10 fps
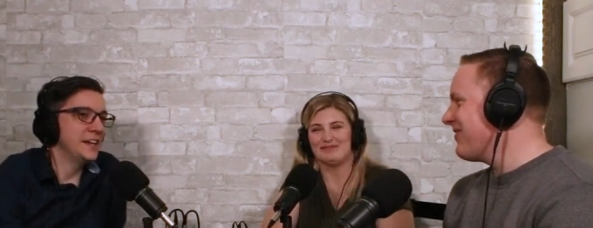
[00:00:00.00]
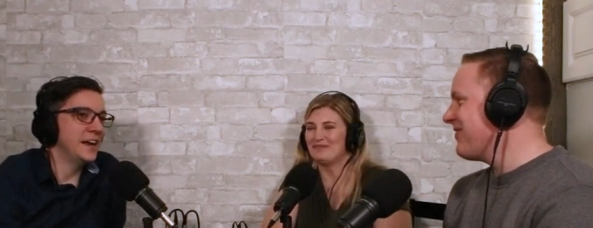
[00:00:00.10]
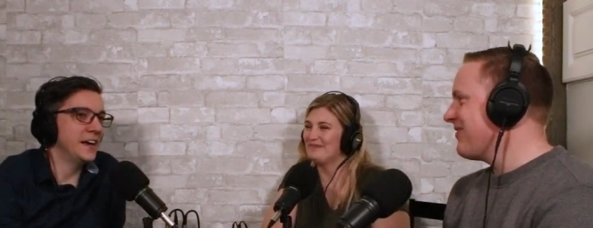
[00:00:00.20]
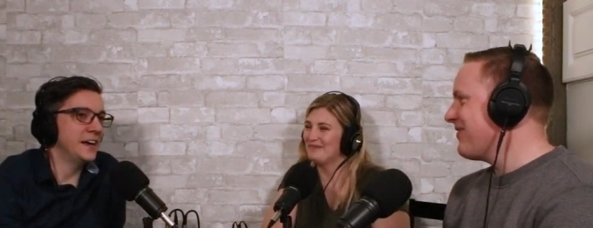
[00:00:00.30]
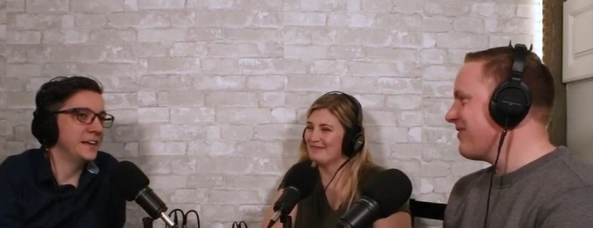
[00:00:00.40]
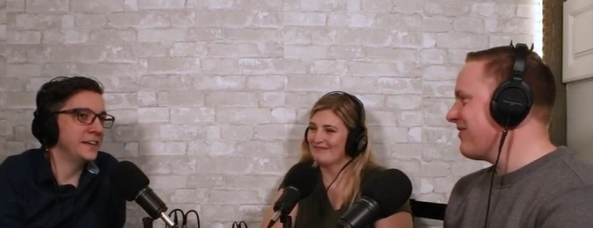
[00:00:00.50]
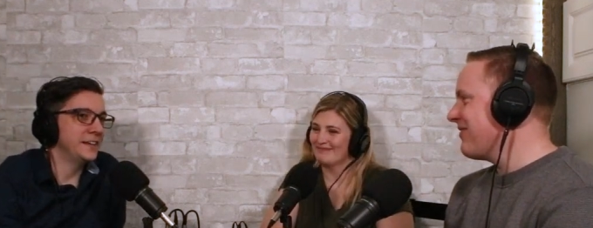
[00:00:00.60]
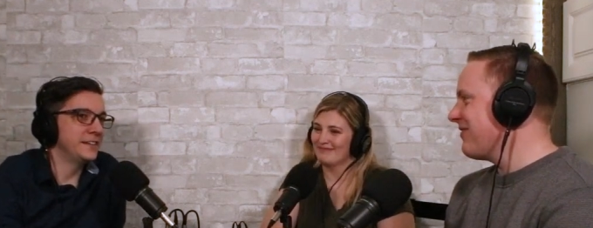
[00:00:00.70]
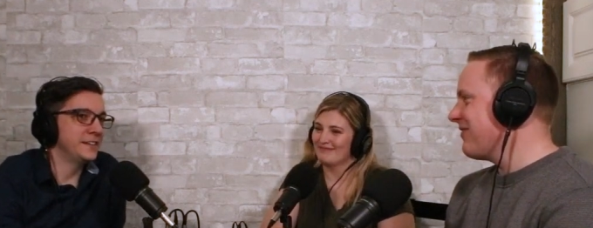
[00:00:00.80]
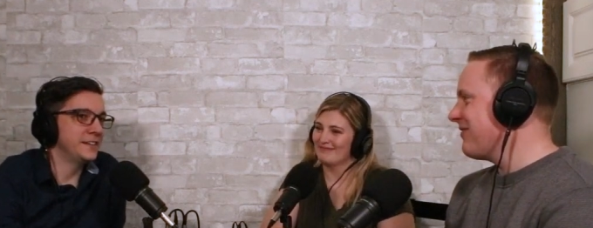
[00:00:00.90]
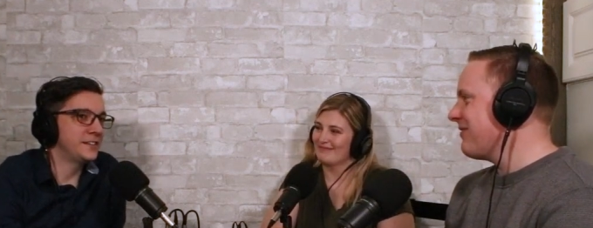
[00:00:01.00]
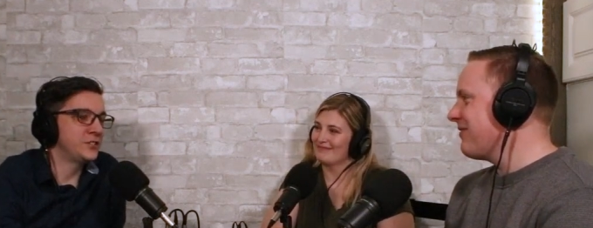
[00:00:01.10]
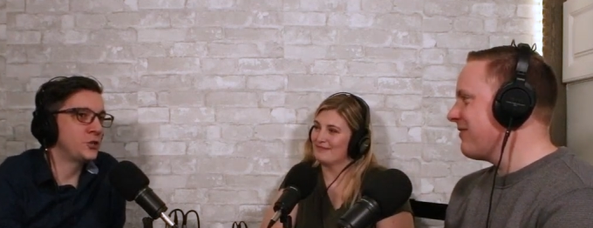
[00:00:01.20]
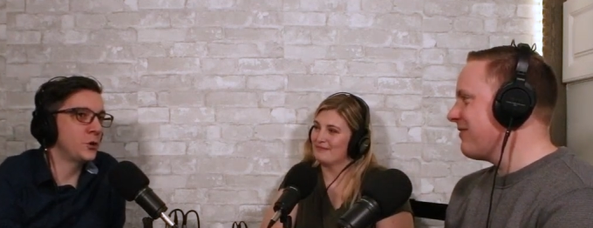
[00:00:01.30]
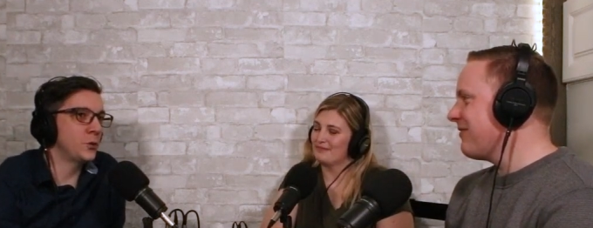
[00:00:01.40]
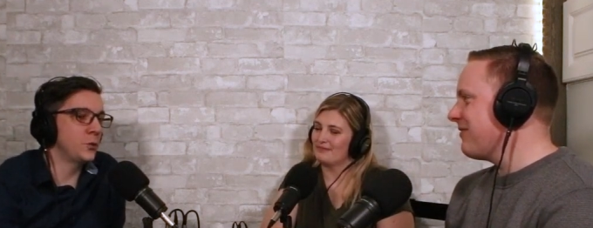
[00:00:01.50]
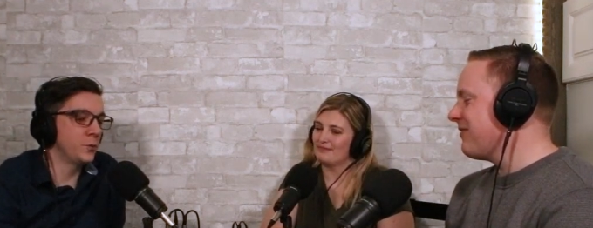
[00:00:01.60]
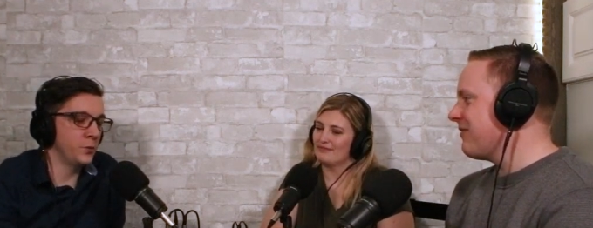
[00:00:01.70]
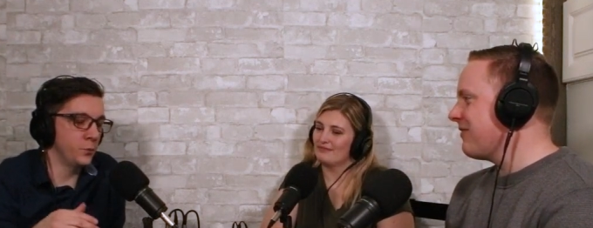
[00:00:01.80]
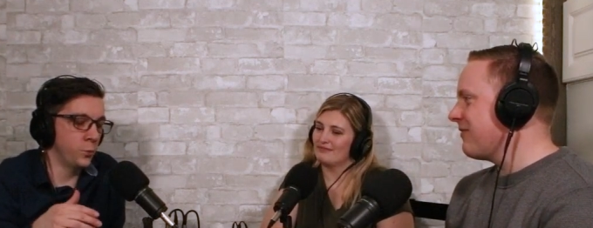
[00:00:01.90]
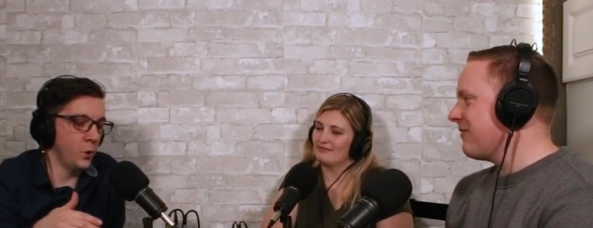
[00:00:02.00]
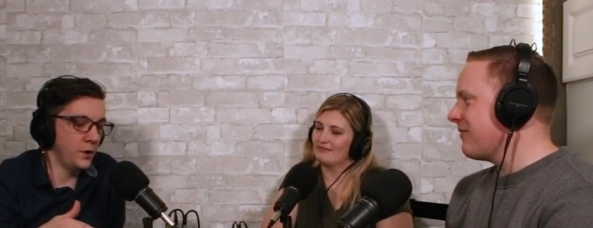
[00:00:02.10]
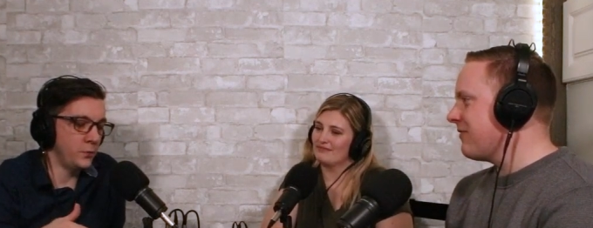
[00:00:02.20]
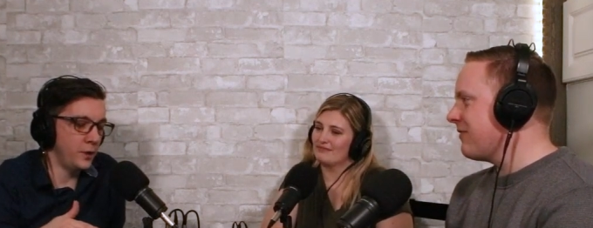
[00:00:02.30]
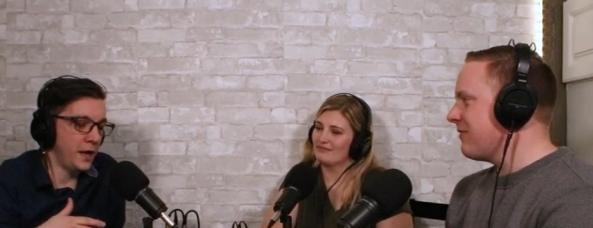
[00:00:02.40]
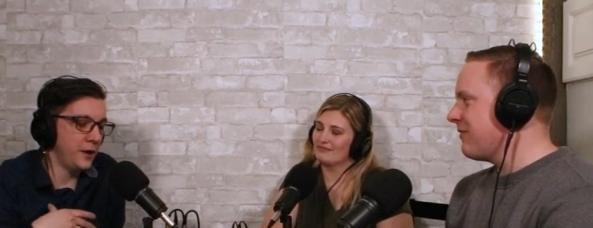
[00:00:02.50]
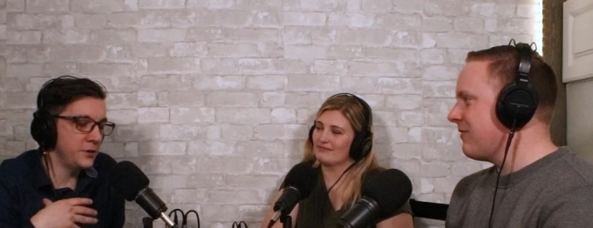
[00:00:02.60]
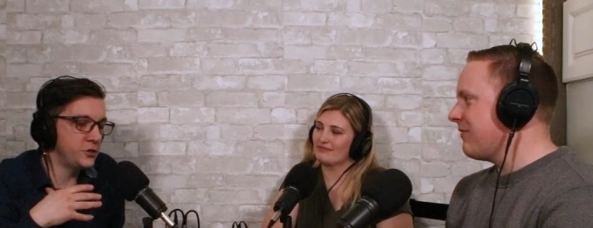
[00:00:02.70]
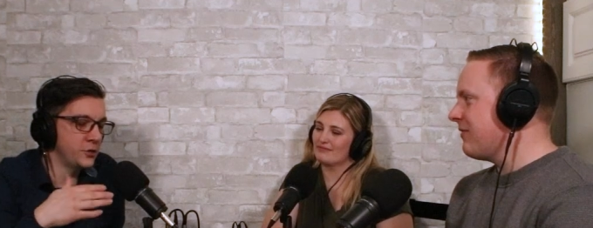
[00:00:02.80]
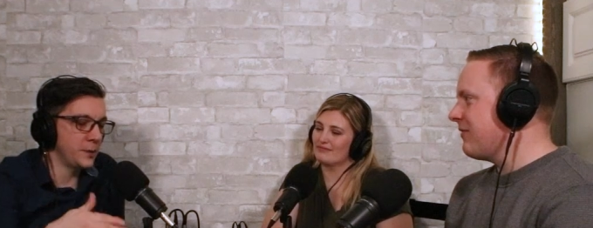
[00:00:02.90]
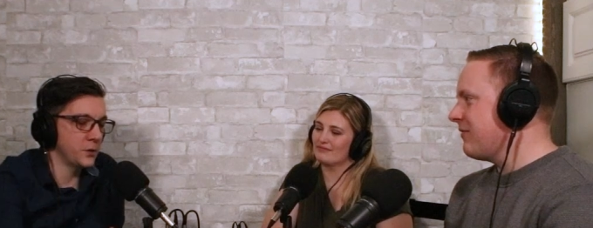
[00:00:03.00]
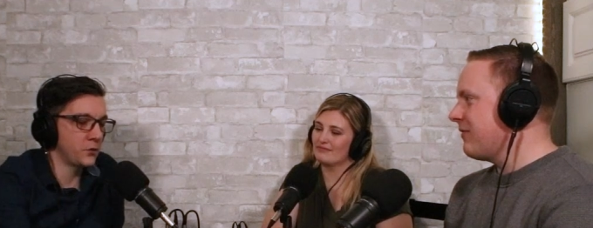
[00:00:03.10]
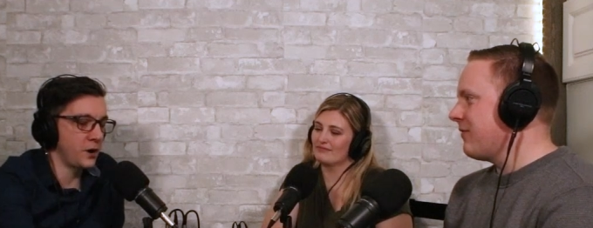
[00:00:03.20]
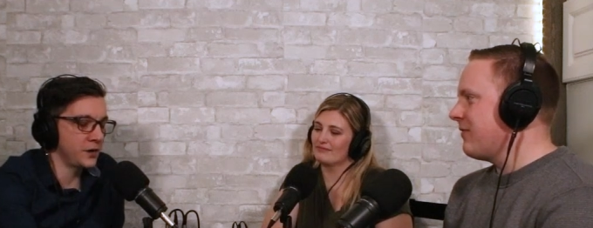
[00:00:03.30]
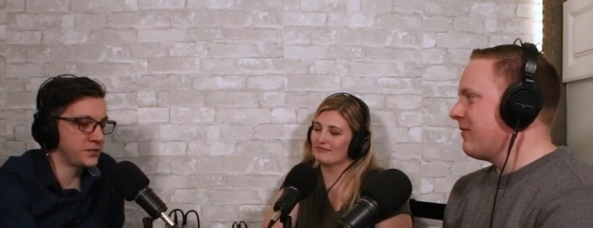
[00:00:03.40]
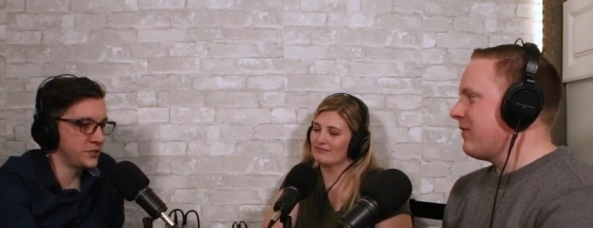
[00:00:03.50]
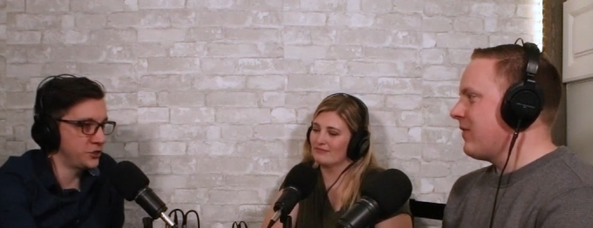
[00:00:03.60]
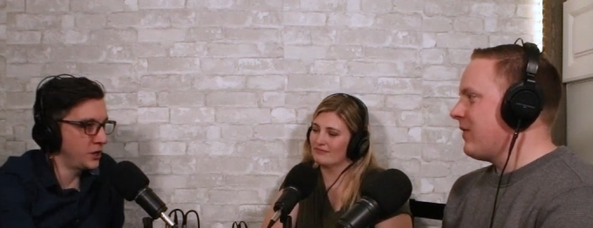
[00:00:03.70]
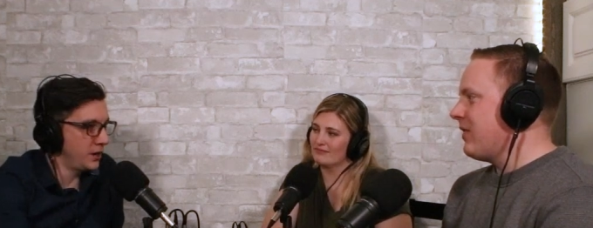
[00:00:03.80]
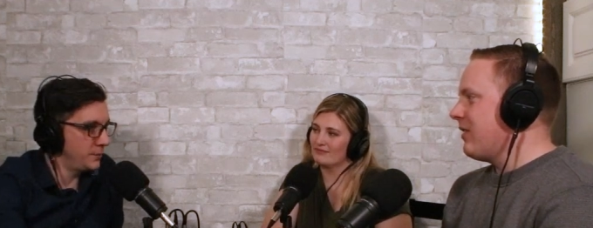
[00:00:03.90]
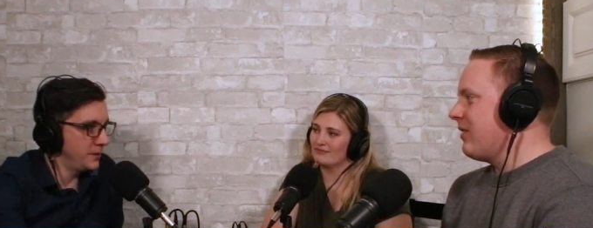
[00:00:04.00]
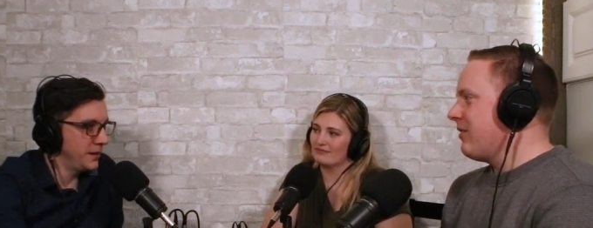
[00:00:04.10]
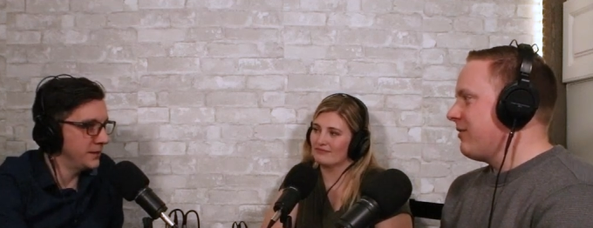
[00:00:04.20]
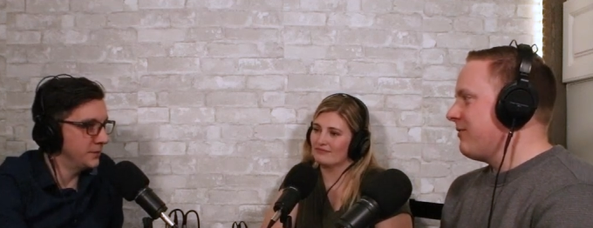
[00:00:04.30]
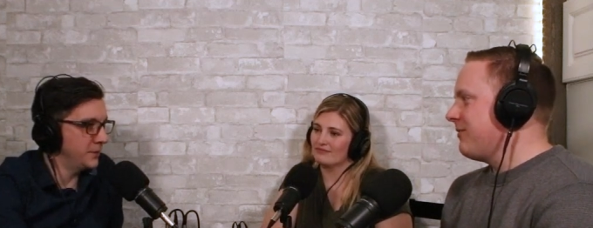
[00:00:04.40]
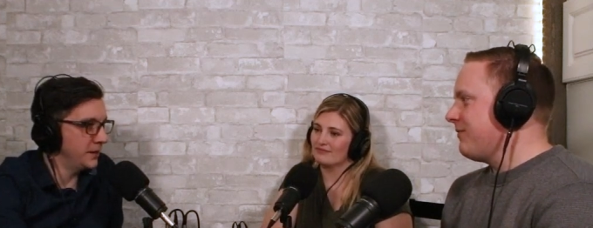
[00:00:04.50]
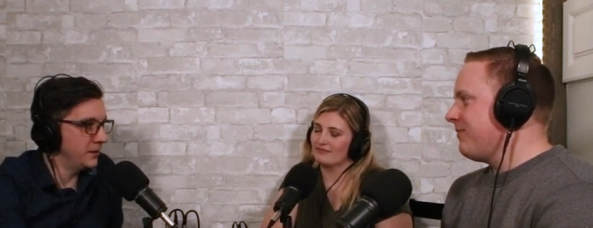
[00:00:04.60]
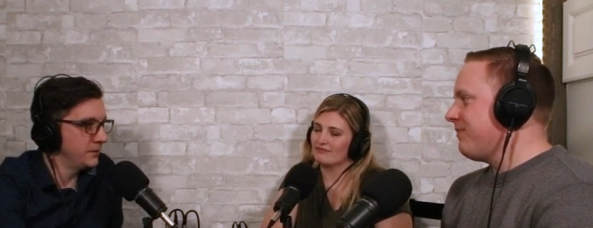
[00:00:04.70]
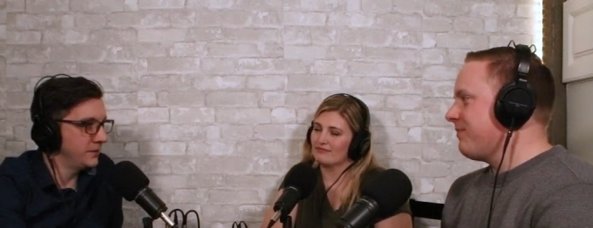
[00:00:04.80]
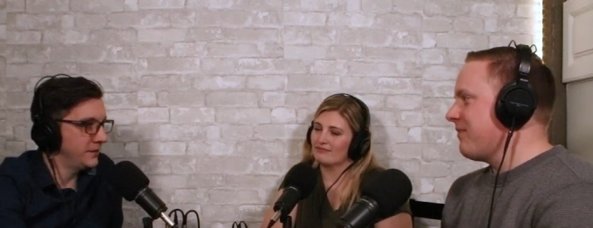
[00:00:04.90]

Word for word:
Speaker 1: Yeah. Uh, so, what? How did you come across this job at LaBelle?